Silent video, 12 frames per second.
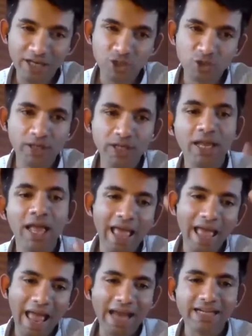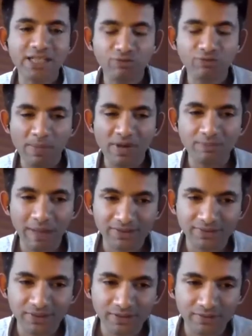sexually active, women as
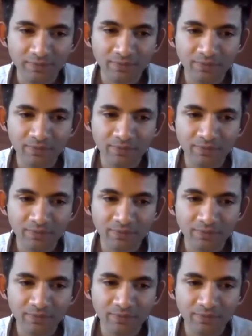passive.